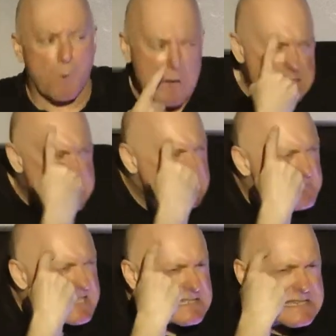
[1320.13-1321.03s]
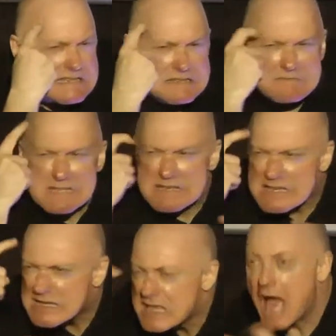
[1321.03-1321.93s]
and fear.
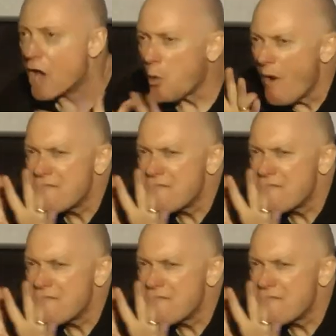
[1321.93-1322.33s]
And through a long